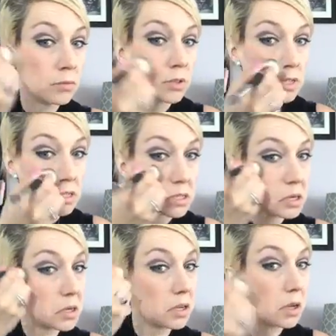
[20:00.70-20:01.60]
Just
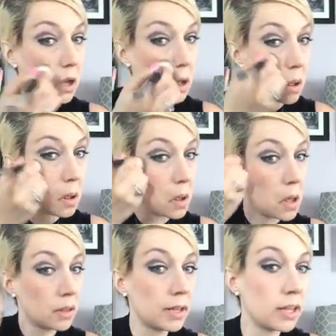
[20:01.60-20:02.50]

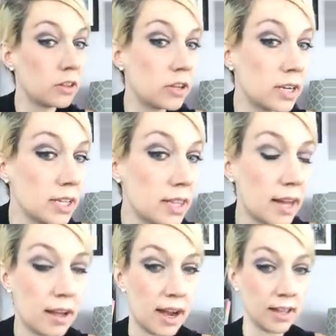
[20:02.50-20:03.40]
like, look at
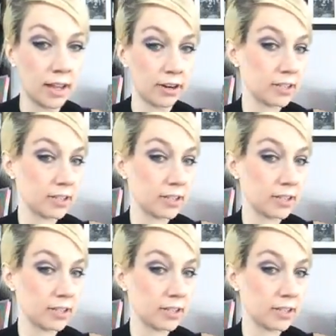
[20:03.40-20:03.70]
that highlighter.